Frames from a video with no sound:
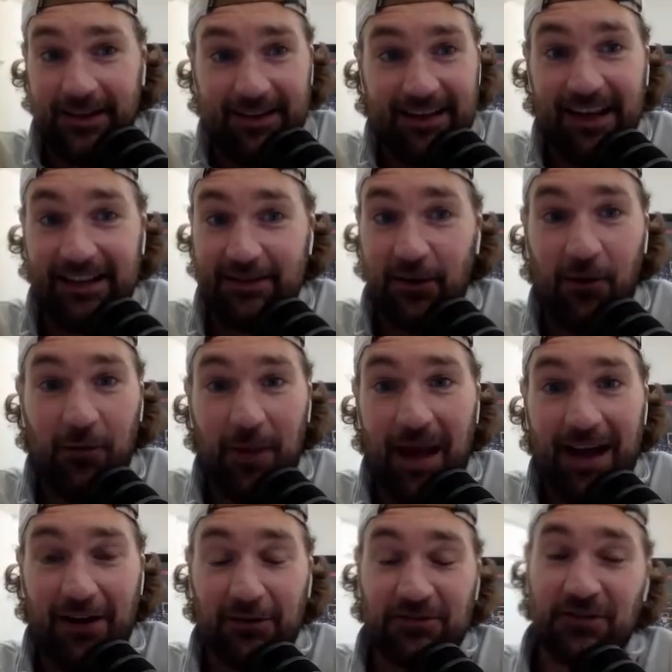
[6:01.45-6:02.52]
It don't
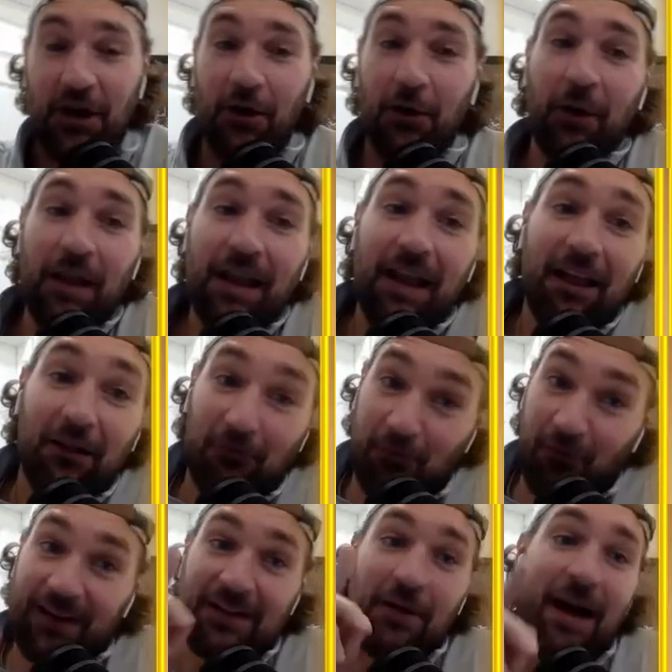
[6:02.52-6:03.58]
matter. So
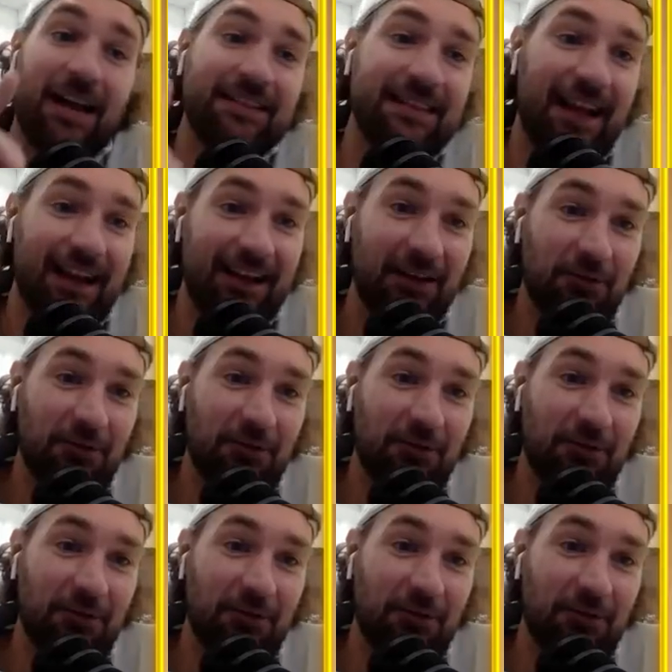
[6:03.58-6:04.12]
funny you ask that,